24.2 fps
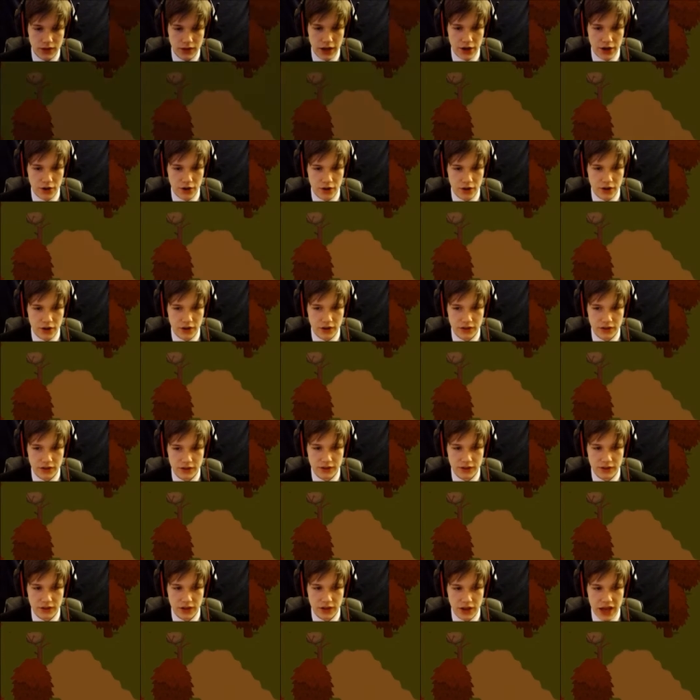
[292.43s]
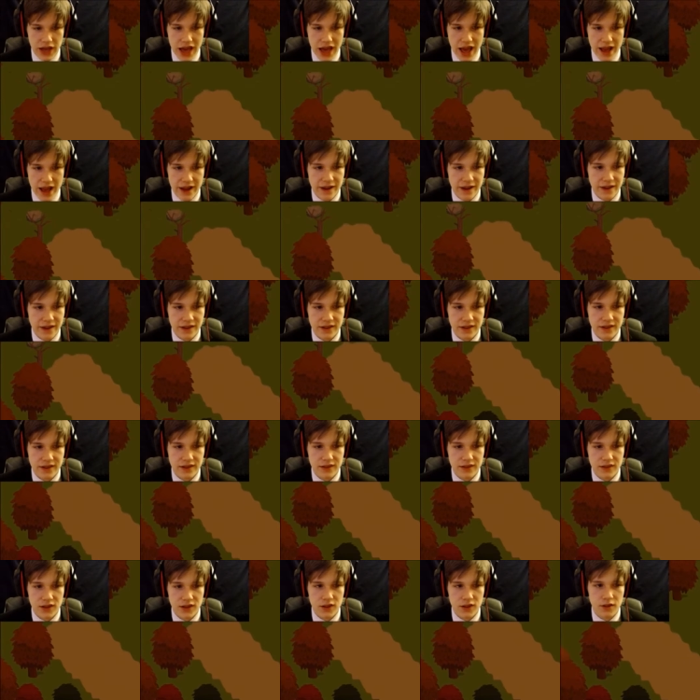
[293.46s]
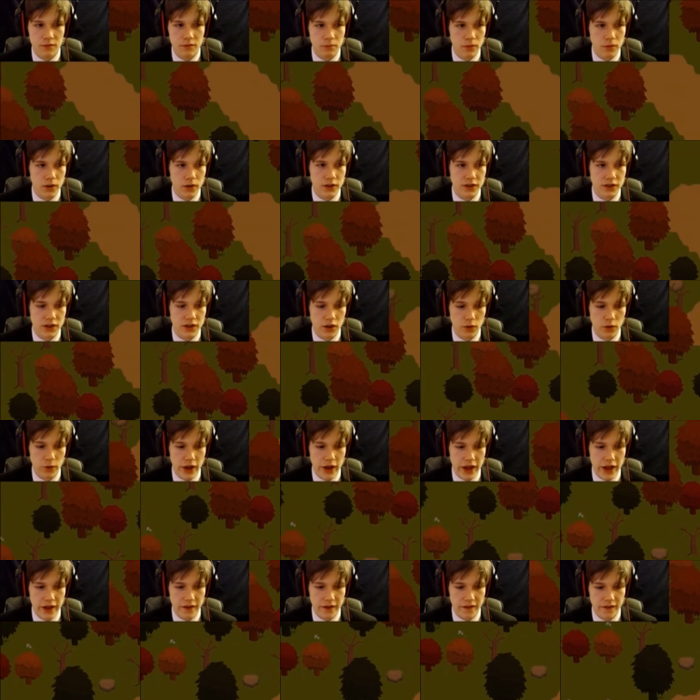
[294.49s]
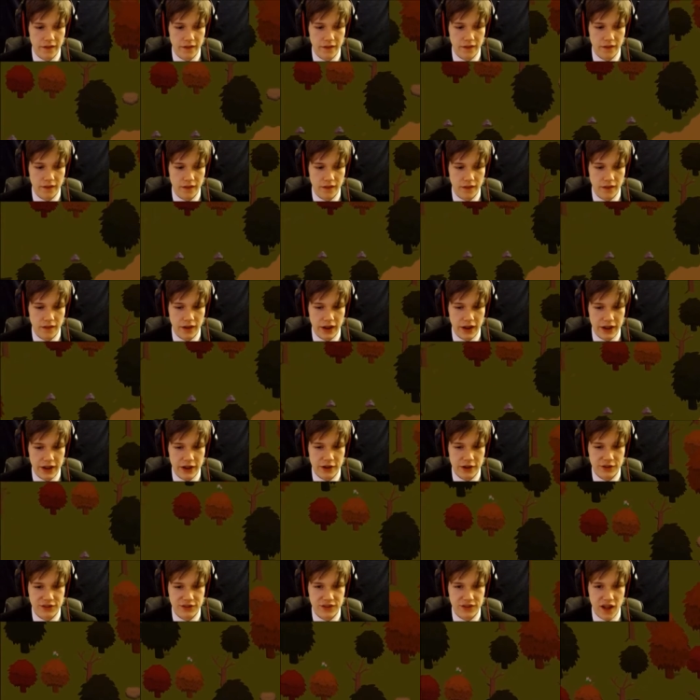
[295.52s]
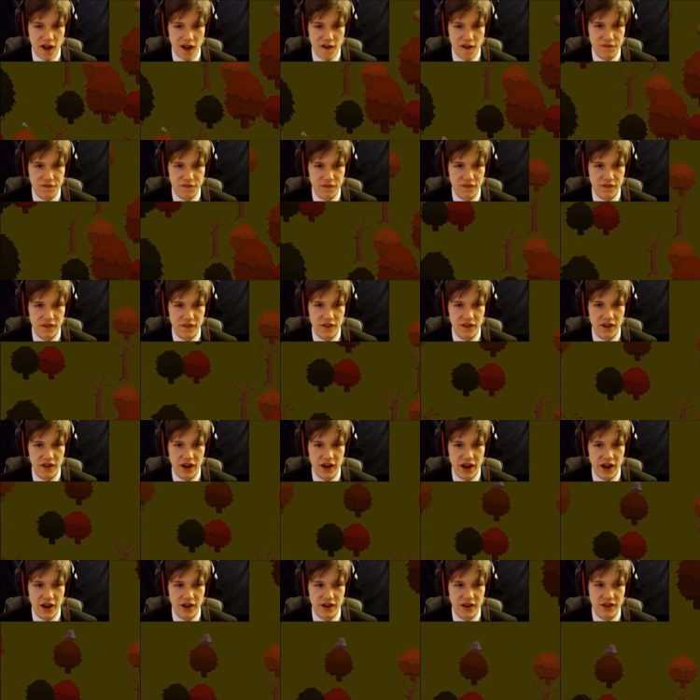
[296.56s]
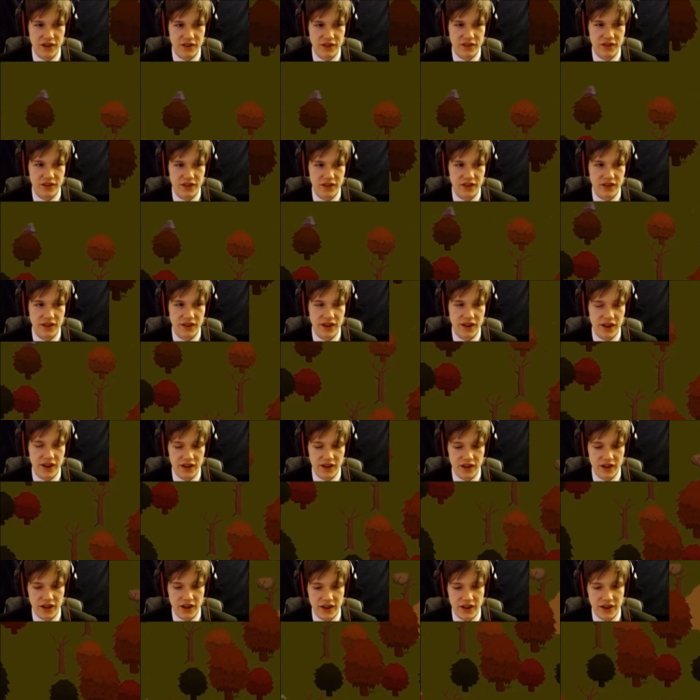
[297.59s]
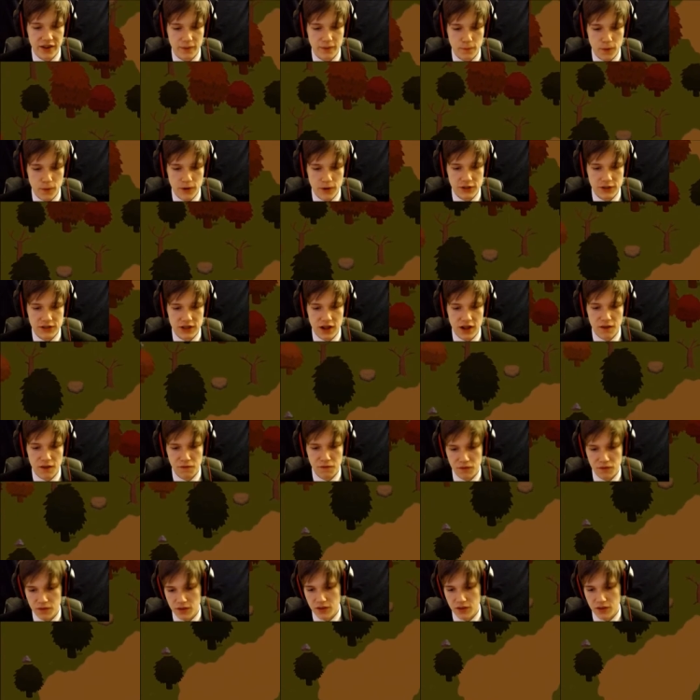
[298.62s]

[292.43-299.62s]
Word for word: I don't... Okay. More to... Wait. I hear stuff. I heard... I, I hear more stuff.